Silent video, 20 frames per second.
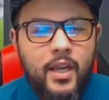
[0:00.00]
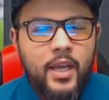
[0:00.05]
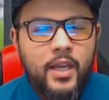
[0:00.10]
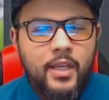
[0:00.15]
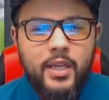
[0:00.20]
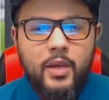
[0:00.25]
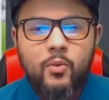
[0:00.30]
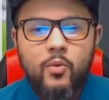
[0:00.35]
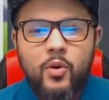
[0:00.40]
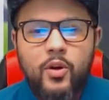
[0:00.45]

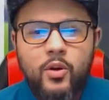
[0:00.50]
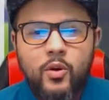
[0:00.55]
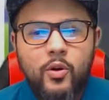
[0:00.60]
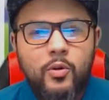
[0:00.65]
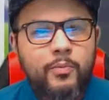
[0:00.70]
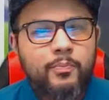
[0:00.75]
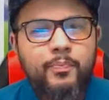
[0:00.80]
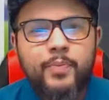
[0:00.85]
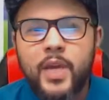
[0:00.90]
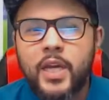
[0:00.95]
like one or
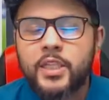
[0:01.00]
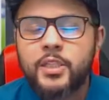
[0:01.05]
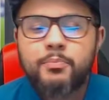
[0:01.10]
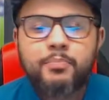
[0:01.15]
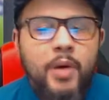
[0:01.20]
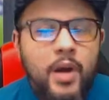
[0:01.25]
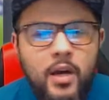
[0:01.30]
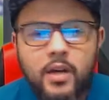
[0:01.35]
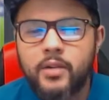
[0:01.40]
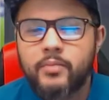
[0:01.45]
catch a
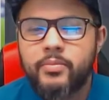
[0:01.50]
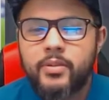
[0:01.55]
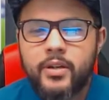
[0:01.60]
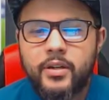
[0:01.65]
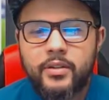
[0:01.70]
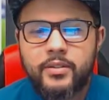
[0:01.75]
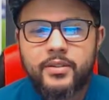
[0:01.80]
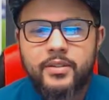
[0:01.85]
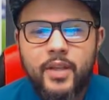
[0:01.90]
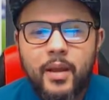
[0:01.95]
Pogba
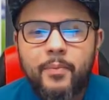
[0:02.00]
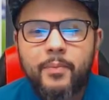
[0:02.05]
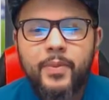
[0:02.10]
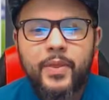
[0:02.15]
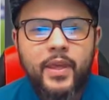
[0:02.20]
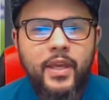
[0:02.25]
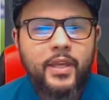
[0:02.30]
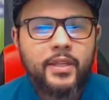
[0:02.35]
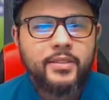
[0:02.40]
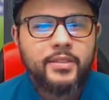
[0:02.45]
or
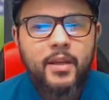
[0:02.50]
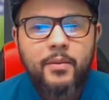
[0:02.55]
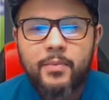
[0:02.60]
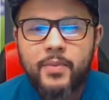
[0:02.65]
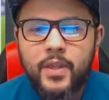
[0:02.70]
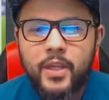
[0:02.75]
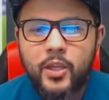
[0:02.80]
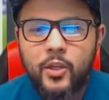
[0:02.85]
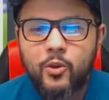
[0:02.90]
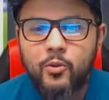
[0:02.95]
something,
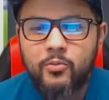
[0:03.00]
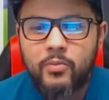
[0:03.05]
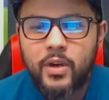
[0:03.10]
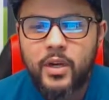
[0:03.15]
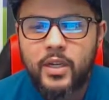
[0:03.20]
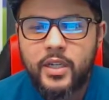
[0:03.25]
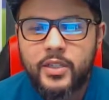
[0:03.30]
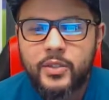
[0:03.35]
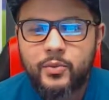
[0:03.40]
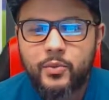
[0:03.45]
something
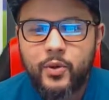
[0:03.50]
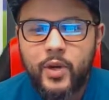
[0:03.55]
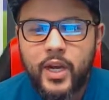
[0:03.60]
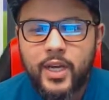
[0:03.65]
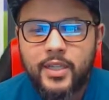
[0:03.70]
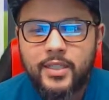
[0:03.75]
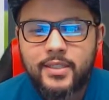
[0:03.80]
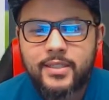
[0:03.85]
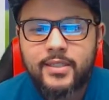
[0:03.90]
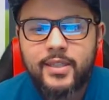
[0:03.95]
humongous where I
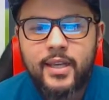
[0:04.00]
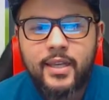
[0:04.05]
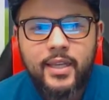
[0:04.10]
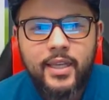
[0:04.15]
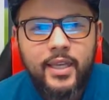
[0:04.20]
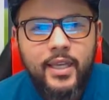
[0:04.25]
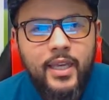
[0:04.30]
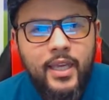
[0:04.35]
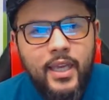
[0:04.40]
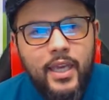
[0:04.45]
could sell
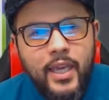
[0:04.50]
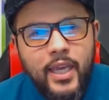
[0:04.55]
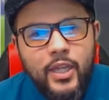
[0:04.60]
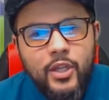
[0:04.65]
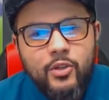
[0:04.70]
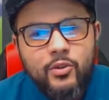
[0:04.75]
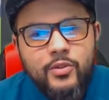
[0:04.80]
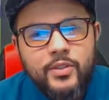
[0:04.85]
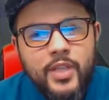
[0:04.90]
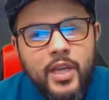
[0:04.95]
it and
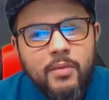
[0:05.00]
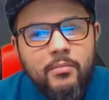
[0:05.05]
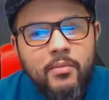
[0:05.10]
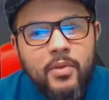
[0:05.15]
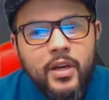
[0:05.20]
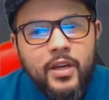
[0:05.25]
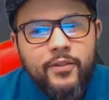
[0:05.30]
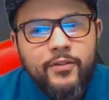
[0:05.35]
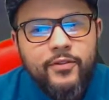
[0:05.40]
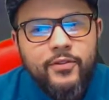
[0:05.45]
use that
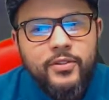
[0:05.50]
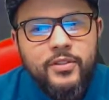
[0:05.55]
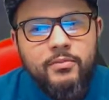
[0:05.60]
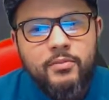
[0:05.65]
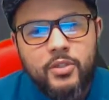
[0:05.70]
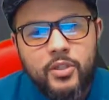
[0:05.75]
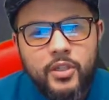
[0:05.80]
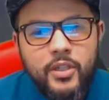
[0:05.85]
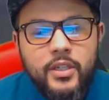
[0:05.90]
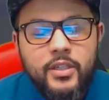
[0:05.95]
money for some
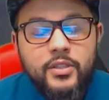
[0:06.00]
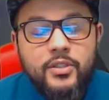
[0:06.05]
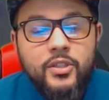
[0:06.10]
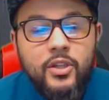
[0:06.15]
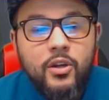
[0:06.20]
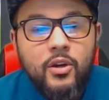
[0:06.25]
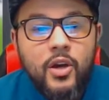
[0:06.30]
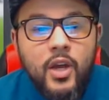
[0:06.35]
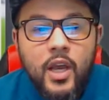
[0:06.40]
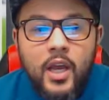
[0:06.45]
good.
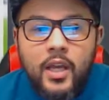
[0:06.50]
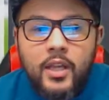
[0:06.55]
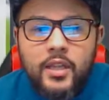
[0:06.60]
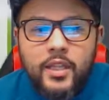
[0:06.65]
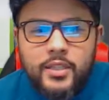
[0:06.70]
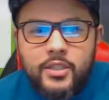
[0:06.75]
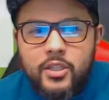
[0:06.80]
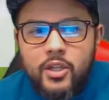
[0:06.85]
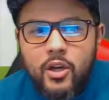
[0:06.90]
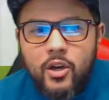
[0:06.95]
So
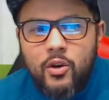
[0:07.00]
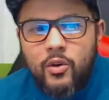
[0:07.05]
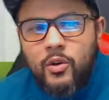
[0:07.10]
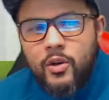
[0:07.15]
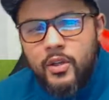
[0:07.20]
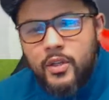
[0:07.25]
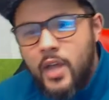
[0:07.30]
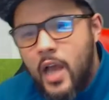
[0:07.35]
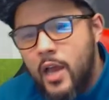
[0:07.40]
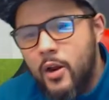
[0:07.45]
let's go.
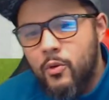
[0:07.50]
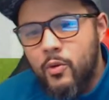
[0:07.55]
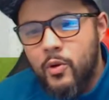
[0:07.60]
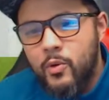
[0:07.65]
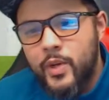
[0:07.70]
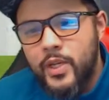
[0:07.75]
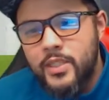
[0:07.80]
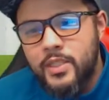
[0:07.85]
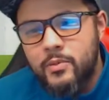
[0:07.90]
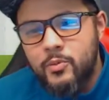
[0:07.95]
I don't want to
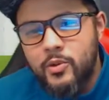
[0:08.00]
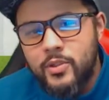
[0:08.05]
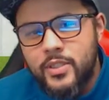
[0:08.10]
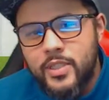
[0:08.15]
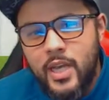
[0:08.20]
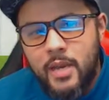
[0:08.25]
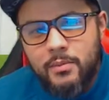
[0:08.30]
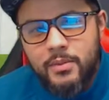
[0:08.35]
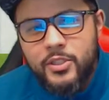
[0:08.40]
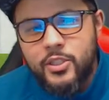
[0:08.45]
waste any more
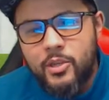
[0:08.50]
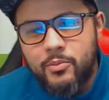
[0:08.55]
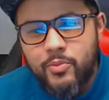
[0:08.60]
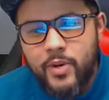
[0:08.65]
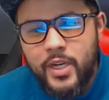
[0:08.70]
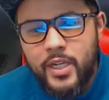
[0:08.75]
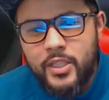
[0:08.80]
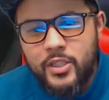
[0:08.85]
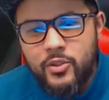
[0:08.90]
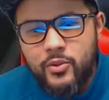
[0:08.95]
time. Let's jump
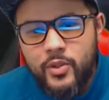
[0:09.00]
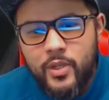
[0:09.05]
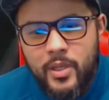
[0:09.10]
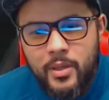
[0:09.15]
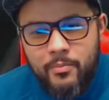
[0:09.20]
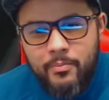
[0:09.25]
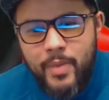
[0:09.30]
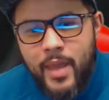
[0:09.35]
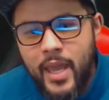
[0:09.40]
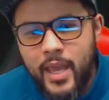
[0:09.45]
right into it.
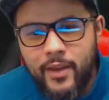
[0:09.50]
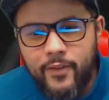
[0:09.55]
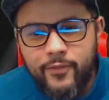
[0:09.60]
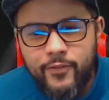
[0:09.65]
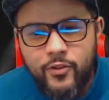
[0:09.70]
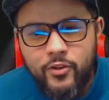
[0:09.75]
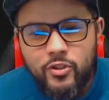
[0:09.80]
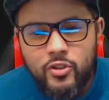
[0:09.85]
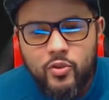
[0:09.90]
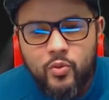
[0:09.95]
Bang,
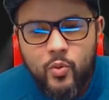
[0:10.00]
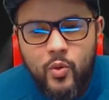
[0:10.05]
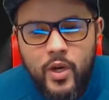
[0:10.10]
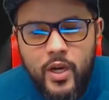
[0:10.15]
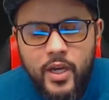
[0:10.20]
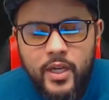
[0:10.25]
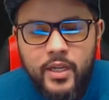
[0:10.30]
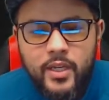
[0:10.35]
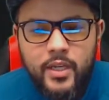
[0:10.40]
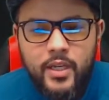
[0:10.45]
first
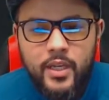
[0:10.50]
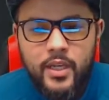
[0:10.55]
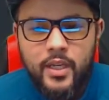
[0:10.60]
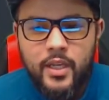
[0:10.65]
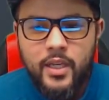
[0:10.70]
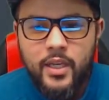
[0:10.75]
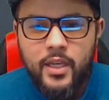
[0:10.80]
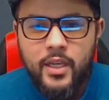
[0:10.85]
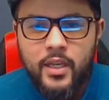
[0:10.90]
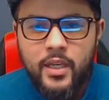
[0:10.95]
one.
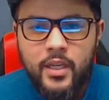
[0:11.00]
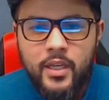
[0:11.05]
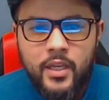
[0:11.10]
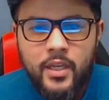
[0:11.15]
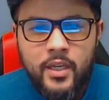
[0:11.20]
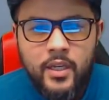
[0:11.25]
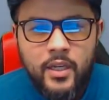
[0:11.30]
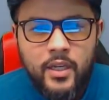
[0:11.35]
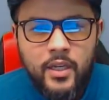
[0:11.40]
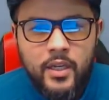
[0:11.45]

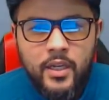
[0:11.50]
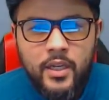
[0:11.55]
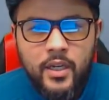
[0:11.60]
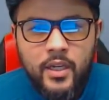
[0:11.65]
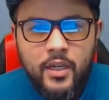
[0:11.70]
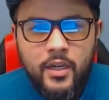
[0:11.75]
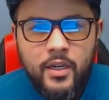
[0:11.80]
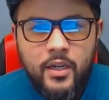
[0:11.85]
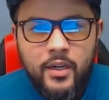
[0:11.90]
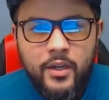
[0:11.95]

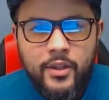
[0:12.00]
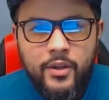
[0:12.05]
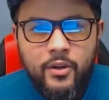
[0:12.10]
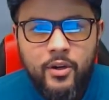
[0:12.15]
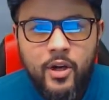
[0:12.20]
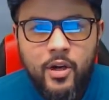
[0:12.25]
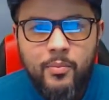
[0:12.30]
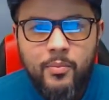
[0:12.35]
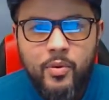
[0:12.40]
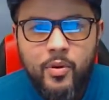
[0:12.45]
Oh, they're
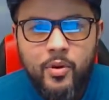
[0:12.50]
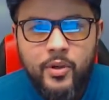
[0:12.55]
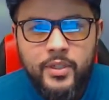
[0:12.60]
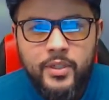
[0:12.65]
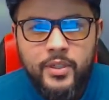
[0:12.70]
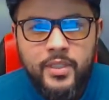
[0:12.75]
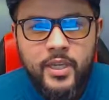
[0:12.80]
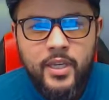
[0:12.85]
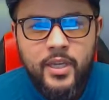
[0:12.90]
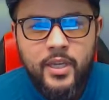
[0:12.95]
all
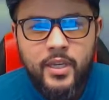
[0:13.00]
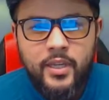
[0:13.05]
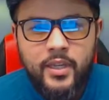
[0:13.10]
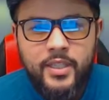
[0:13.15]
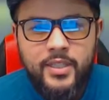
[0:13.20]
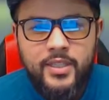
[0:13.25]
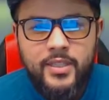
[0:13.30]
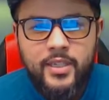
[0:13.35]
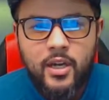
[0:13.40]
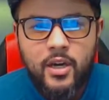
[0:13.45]
boards.
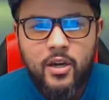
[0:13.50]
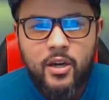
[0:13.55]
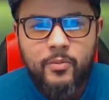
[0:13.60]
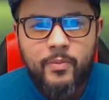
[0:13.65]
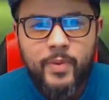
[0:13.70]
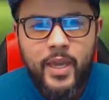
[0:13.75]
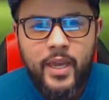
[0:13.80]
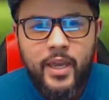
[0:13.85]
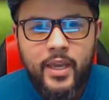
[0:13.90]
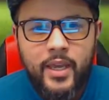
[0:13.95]
Let's go,
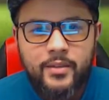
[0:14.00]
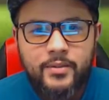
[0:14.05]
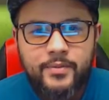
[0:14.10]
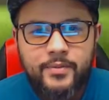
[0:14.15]
man.